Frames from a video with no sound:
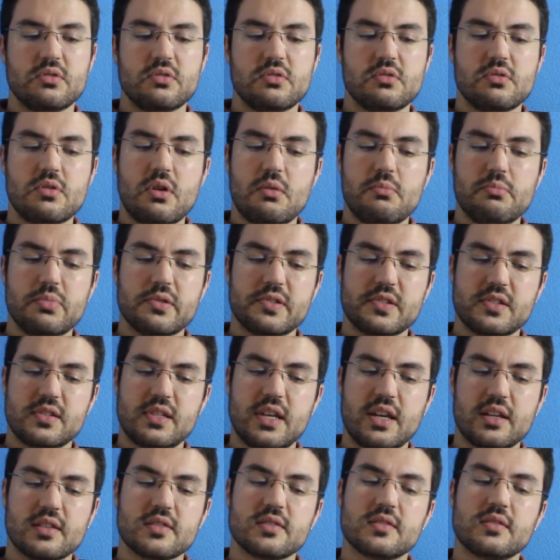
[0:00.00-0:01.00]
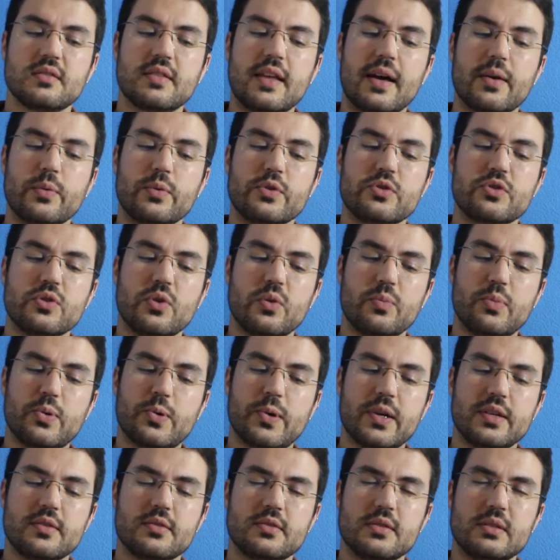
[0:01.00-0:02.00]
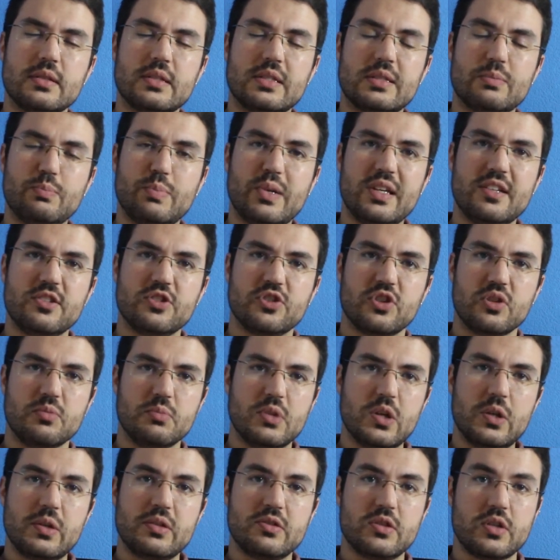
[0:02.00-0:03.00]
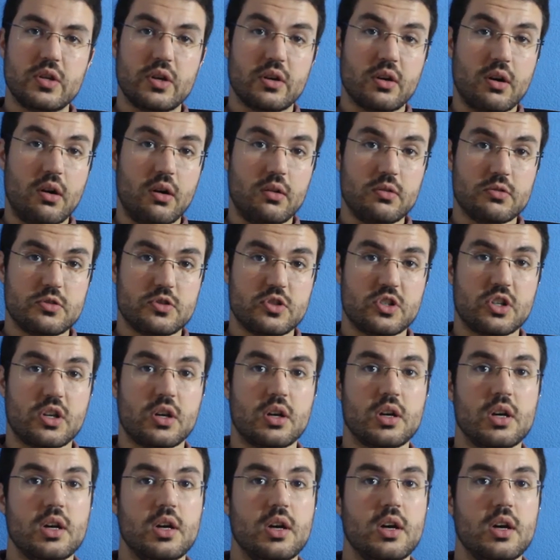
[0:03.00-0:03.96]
Number 6, language operates in a speech community or culture.